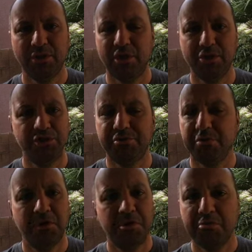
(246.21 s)
They just
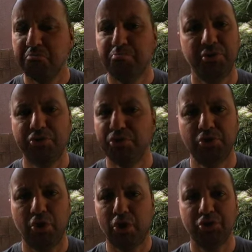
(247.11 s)
put the
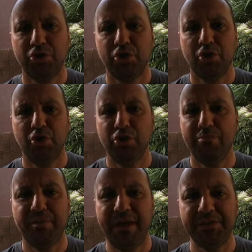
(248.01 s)
sauce on the
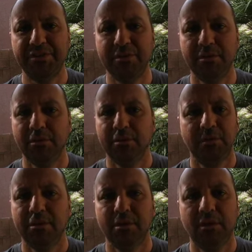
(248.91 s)
pasta
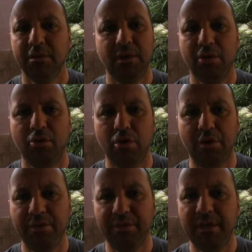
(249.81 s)
and call
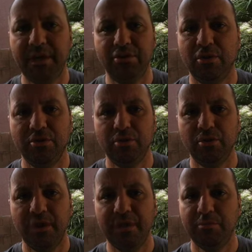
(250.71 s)
it a day. Don't do
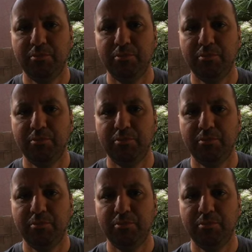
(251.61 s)
that.